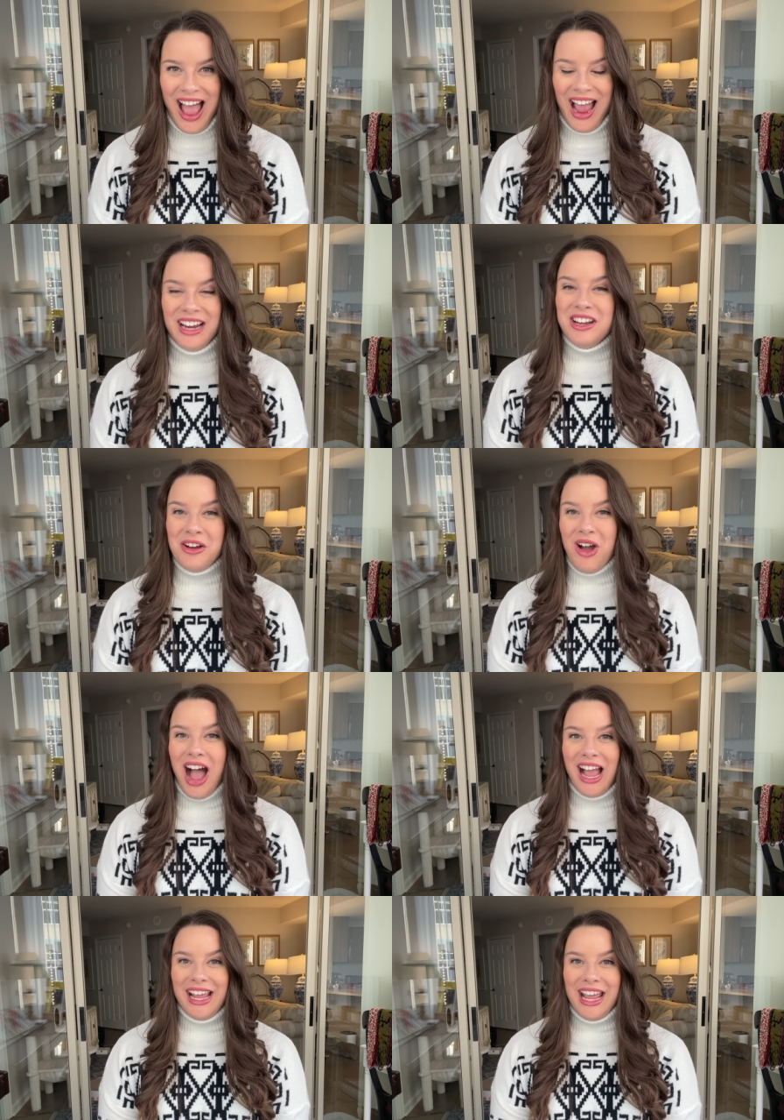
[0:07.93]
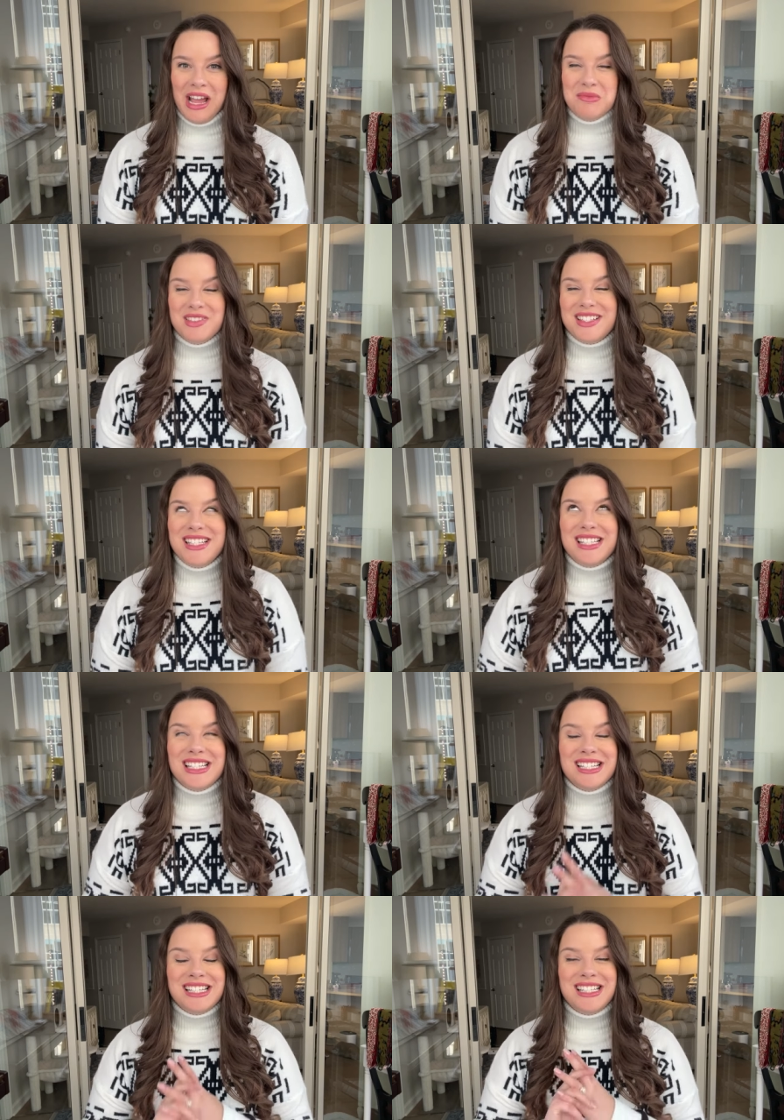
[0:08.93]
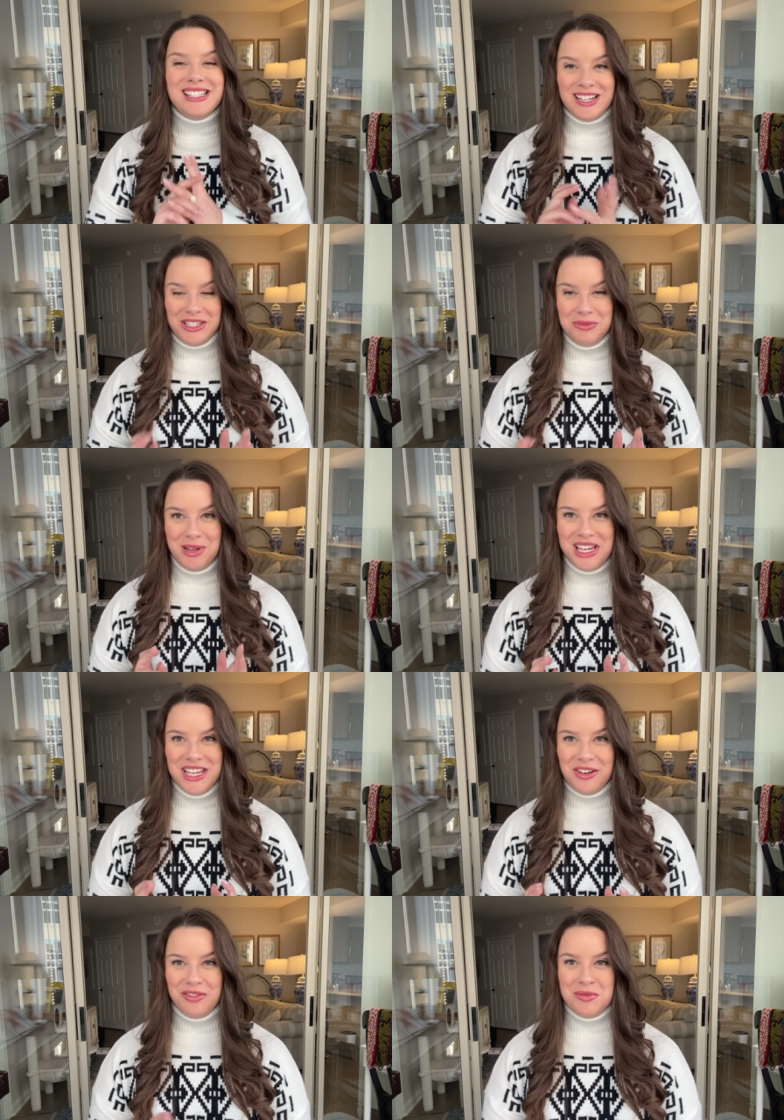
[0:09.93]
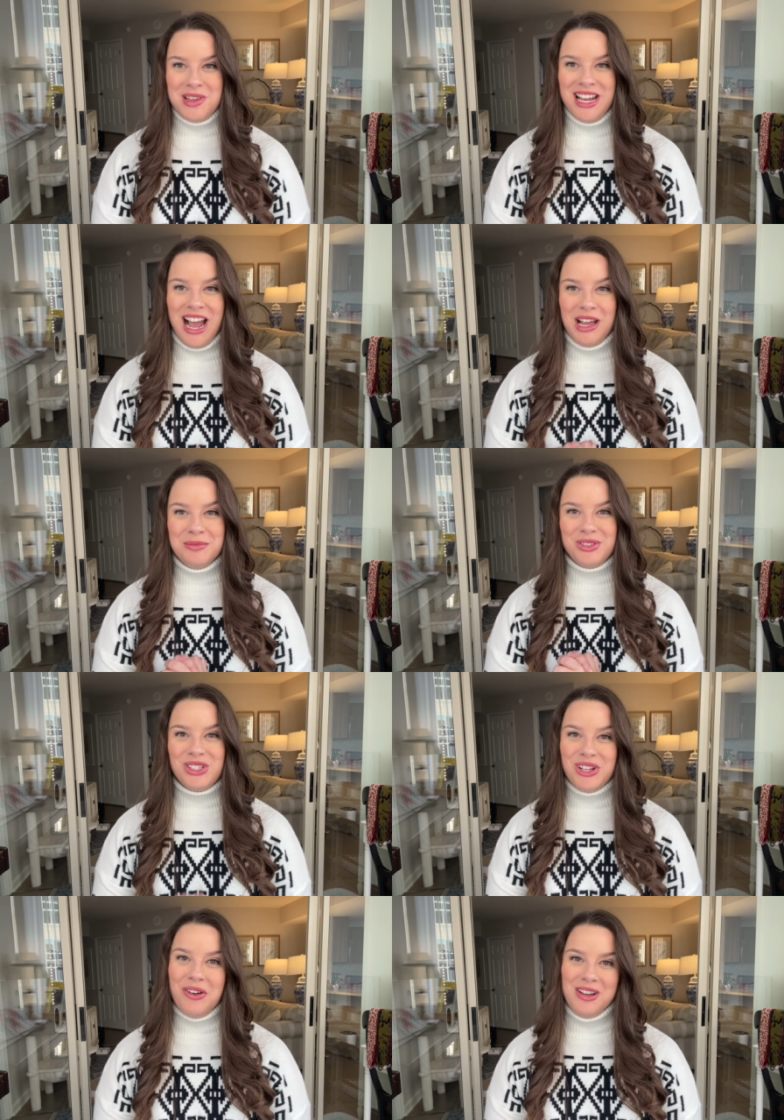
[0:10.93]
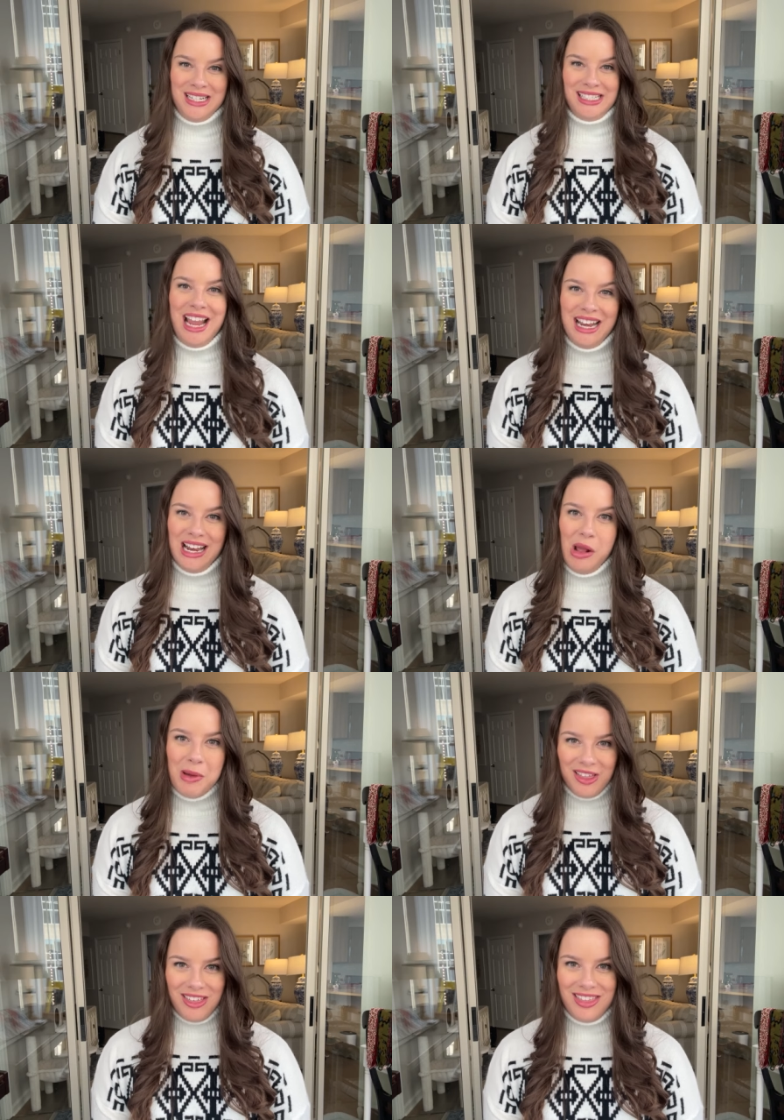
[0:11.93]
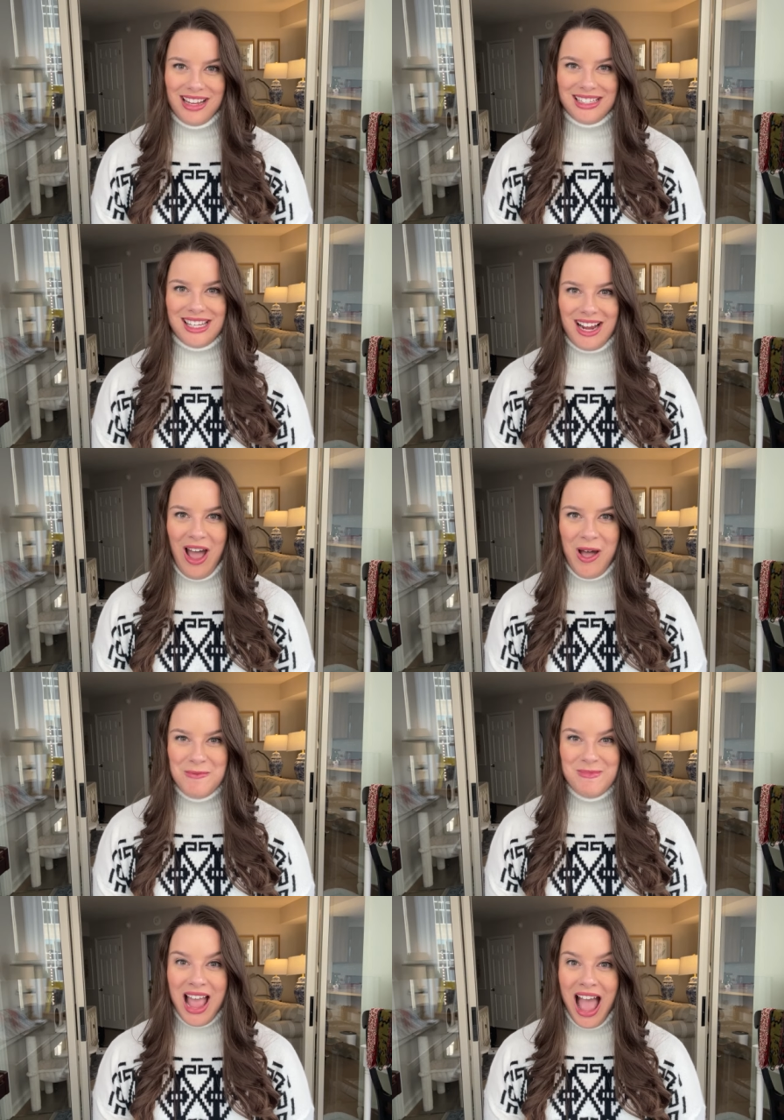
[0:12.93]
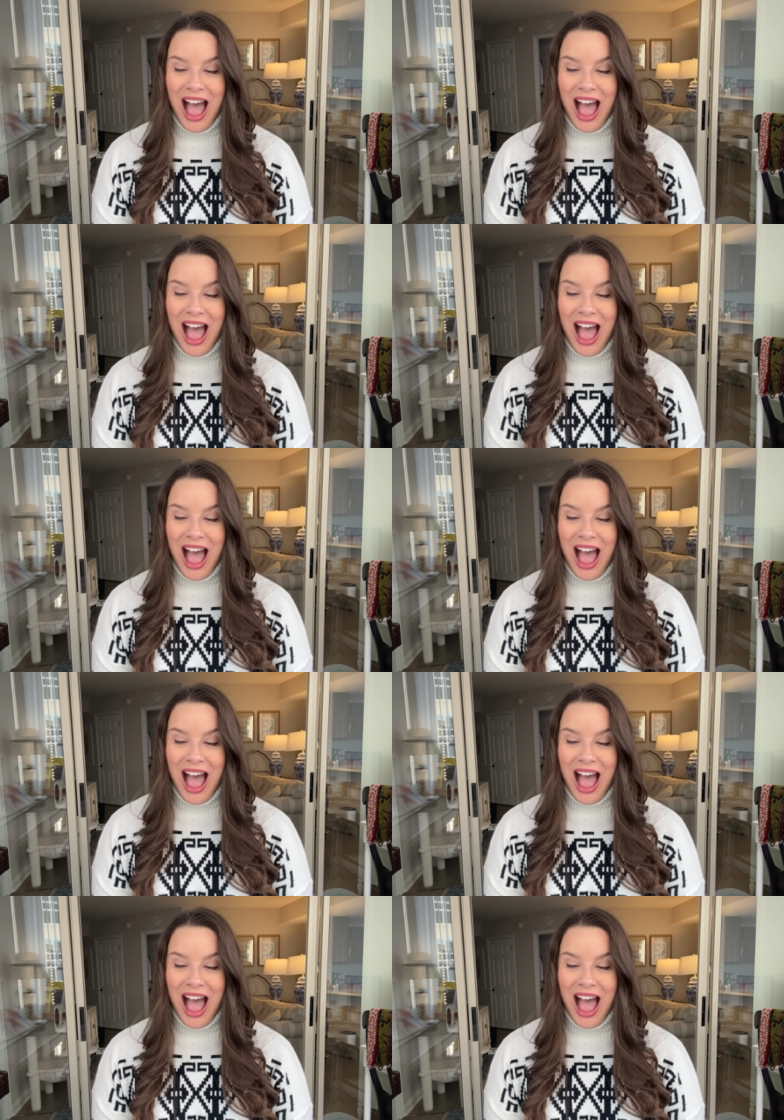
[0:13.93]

I know I am. This is such a big year for me. I am so excited about the things to come.